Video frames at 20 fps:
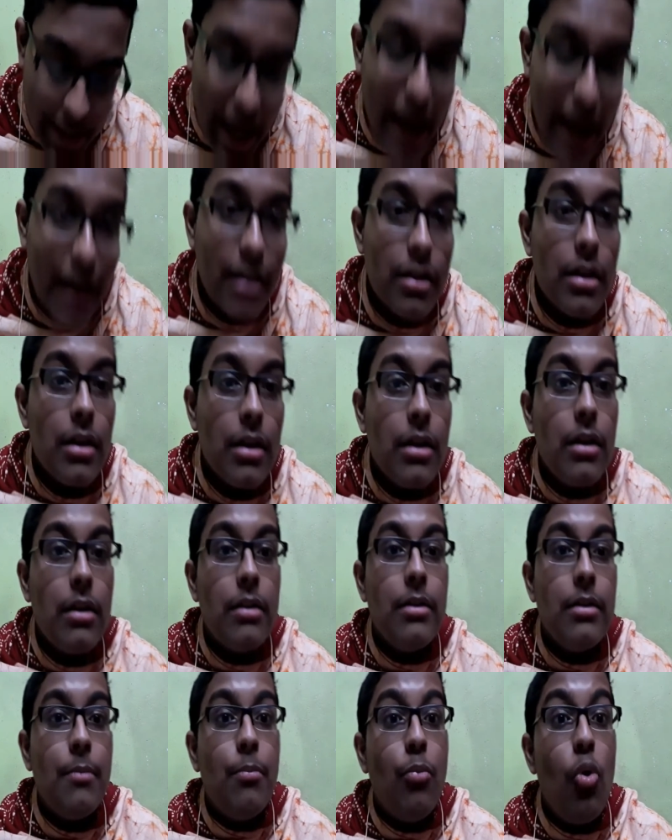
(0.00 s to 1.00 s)
that
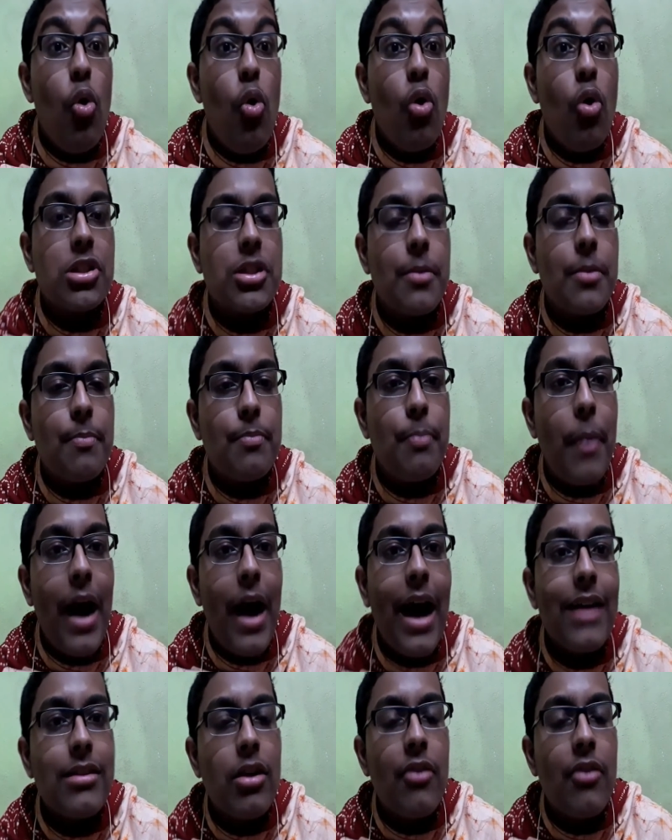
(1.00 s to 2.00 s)
the moksha,
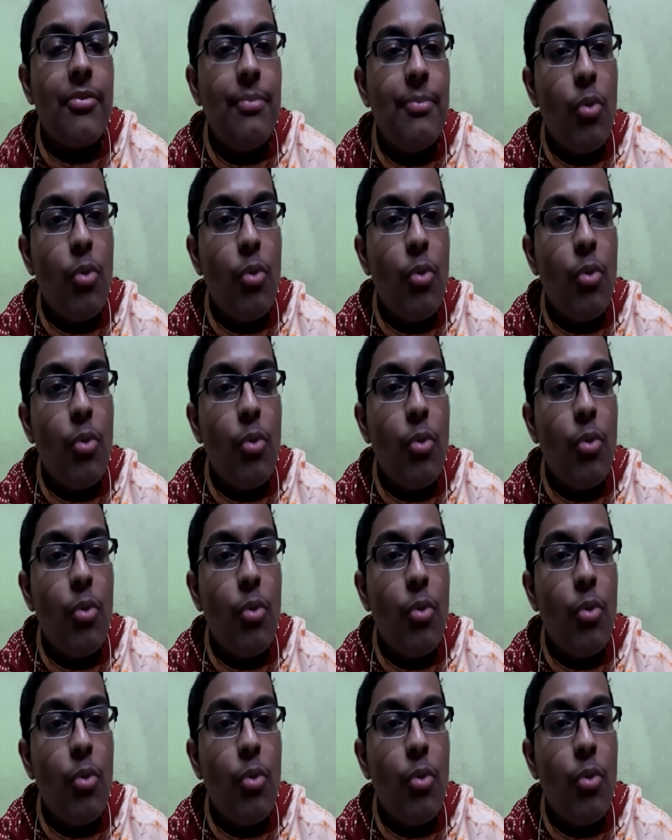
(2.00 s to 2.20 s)
path of